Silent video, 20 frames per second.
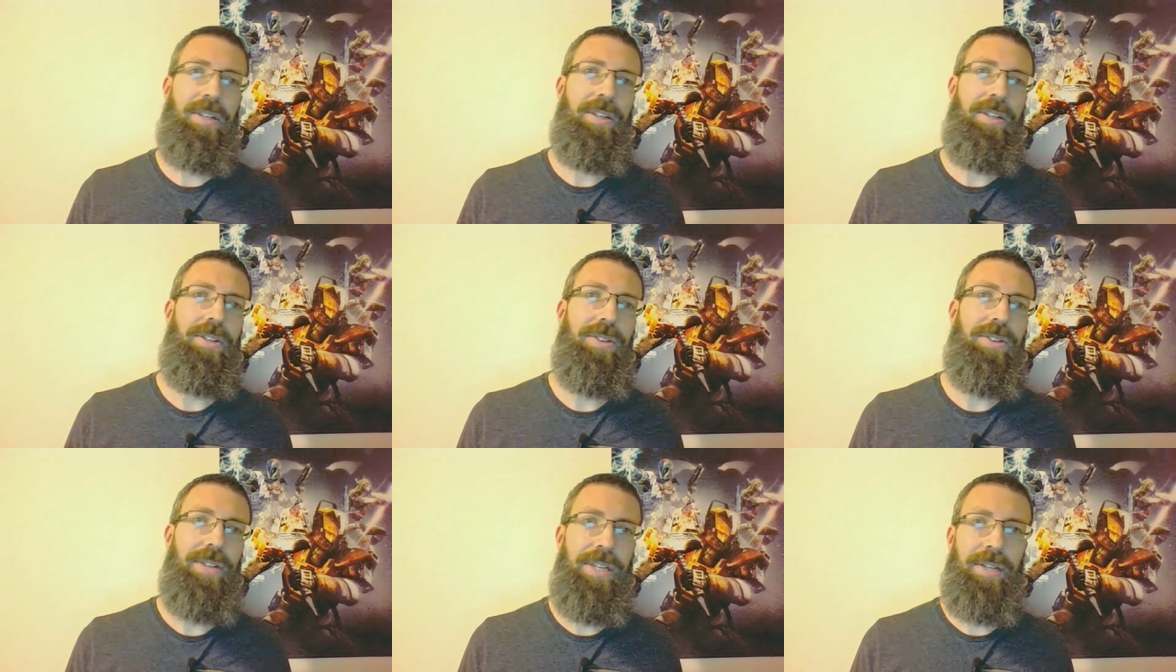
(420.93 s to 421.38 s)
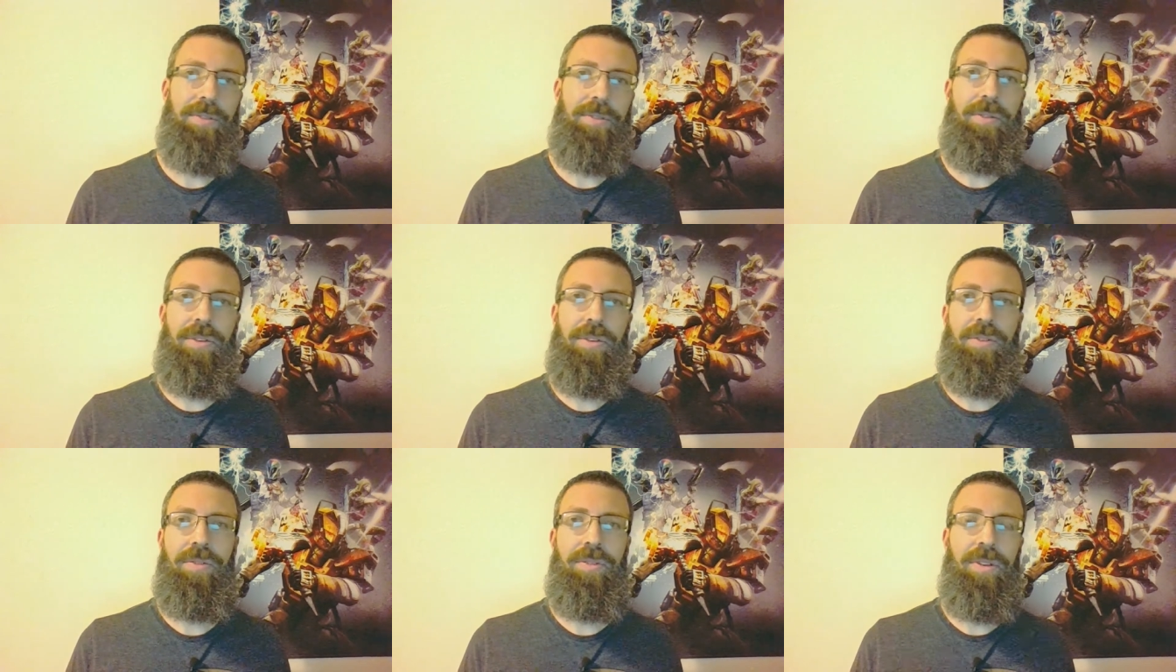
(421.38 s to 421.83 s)
your
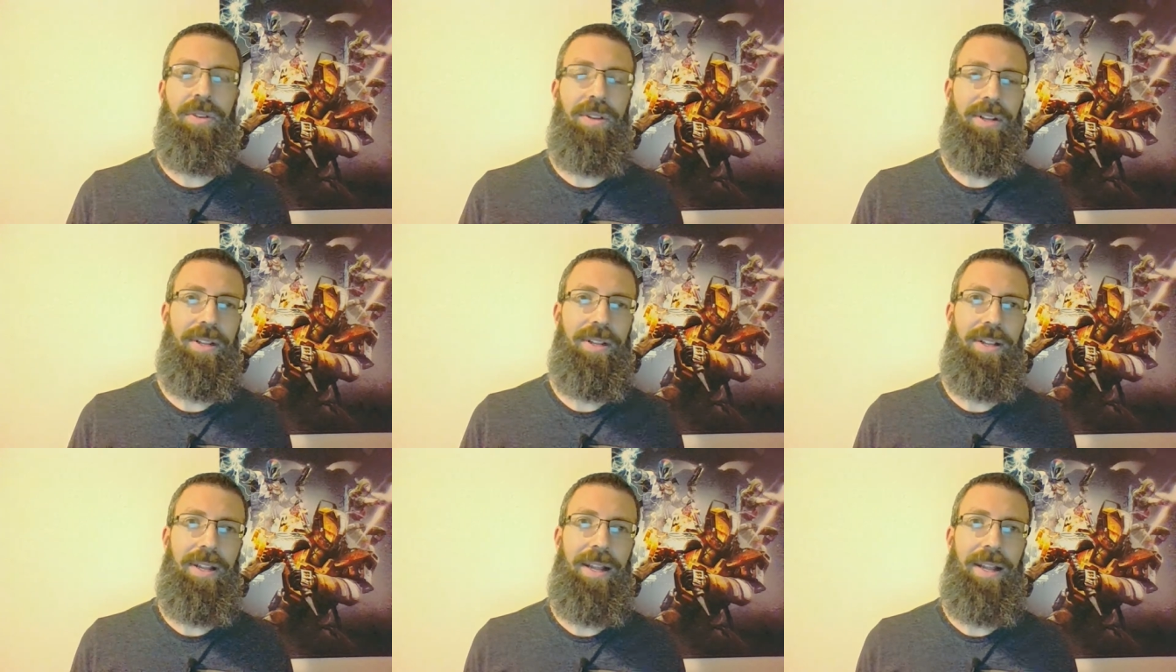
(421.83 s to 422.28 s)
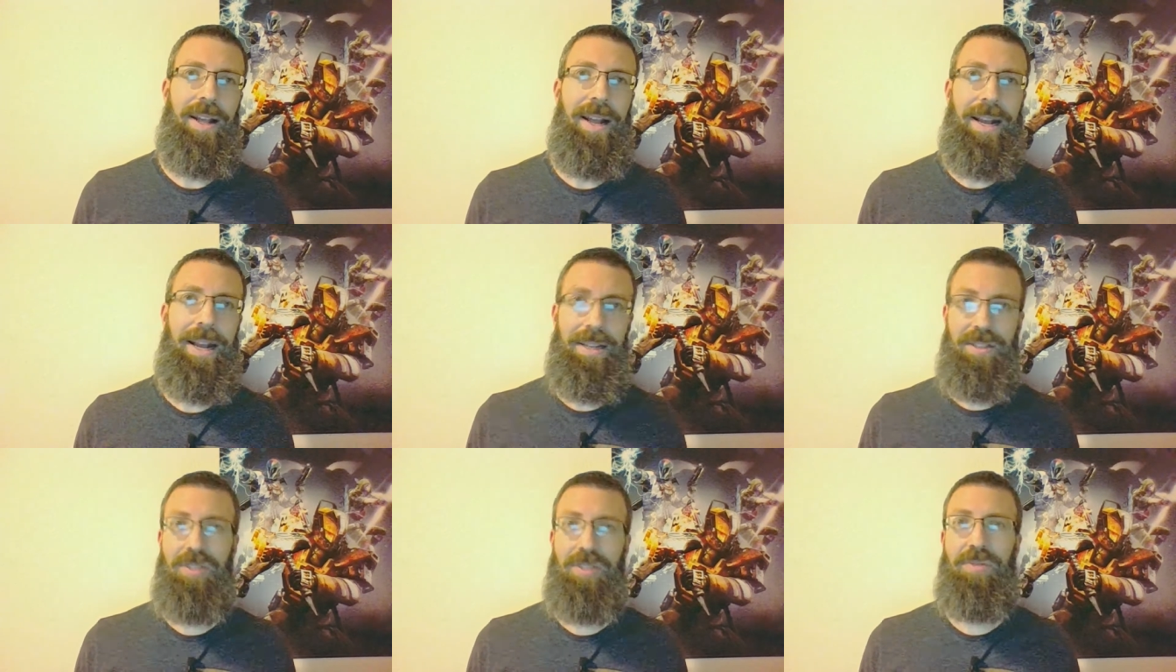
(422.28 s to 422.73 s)
hero
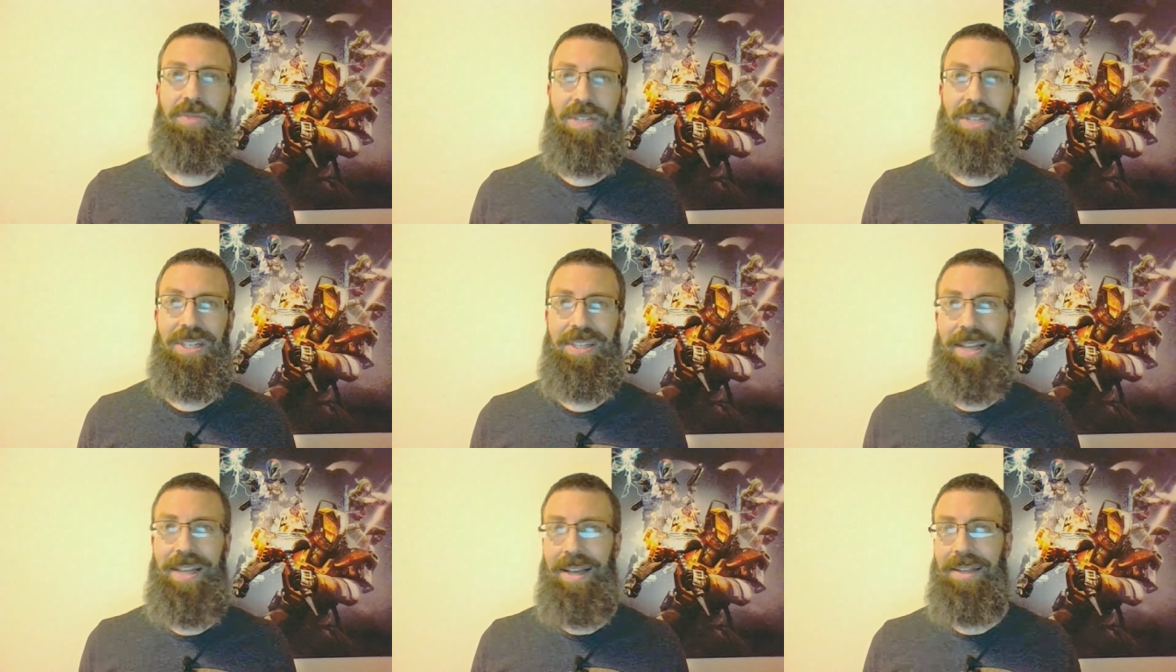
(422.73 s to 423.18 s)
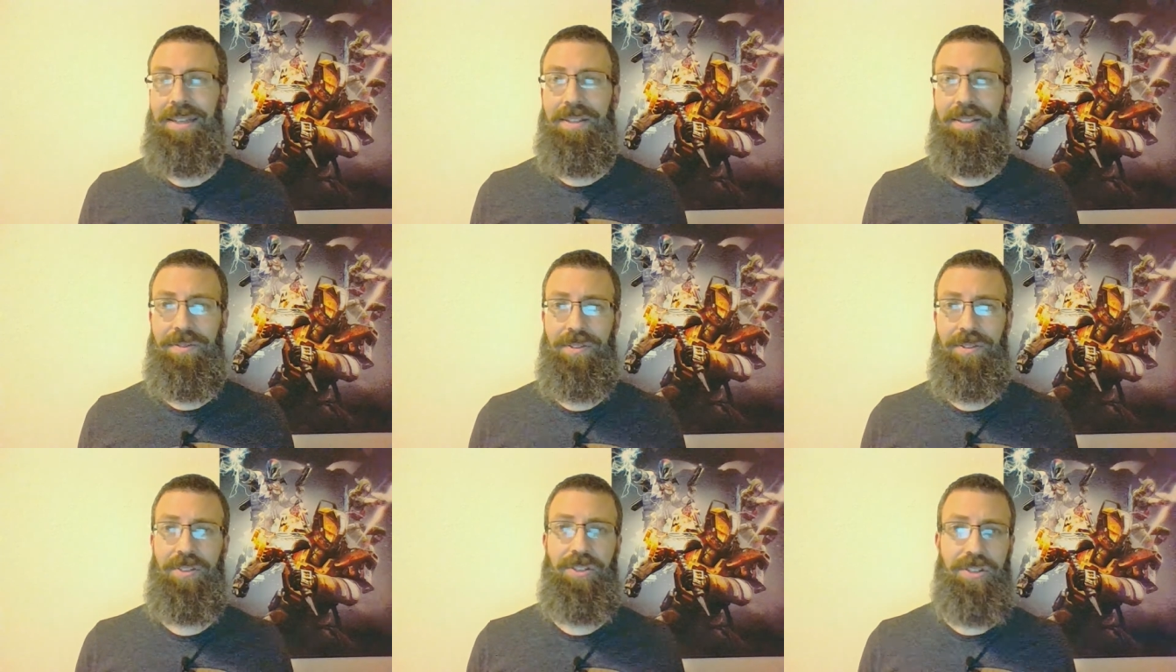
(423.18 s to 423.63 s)
has to reach that end
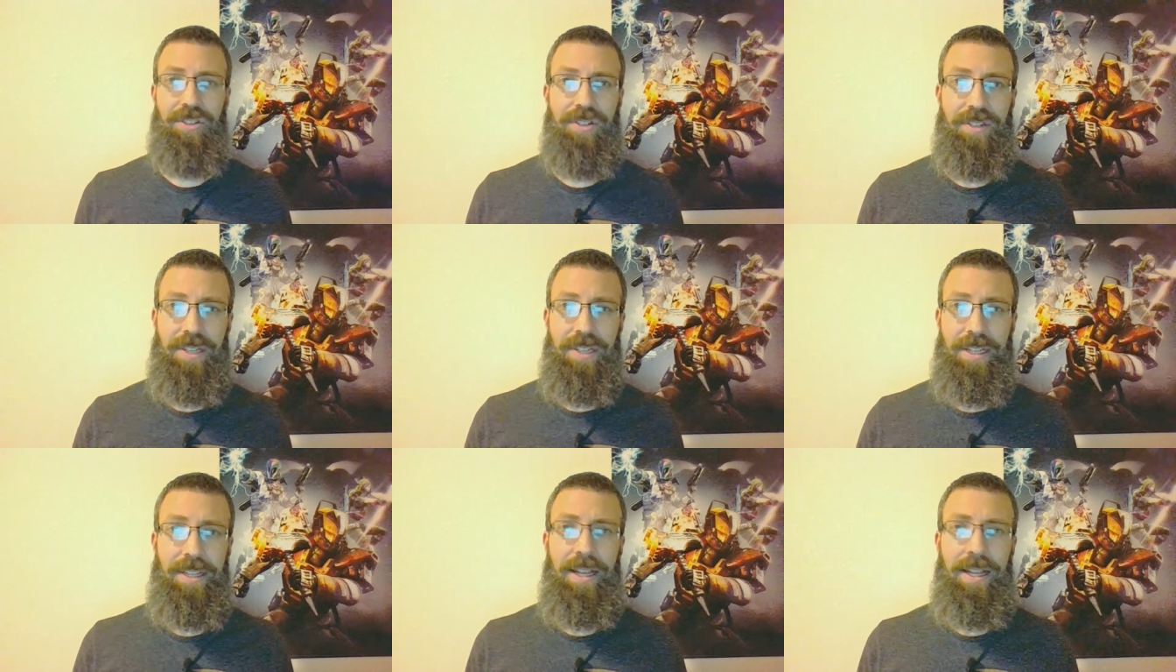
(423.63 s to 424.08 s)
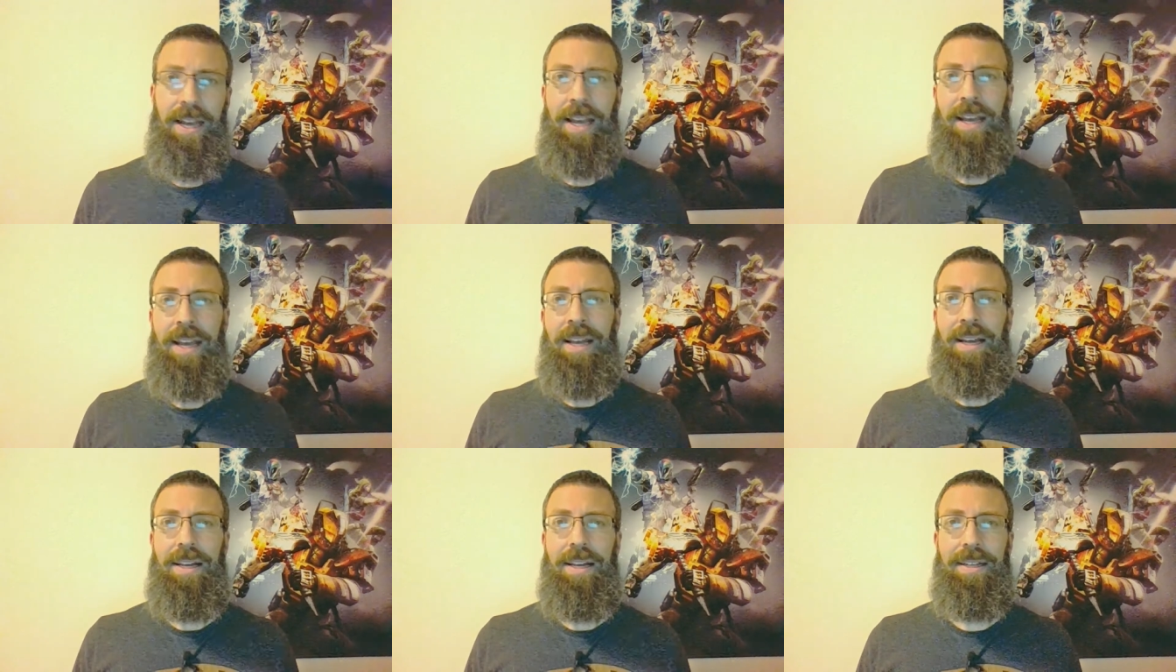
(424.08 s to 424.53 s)
of their journey.
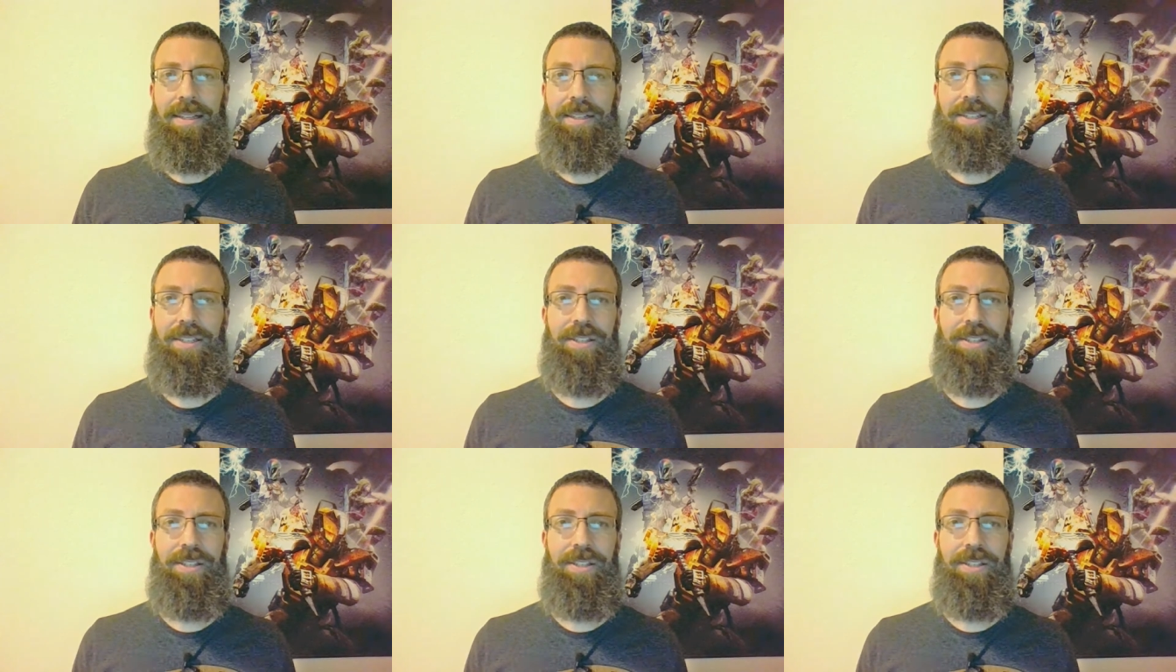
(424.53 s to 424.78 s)
It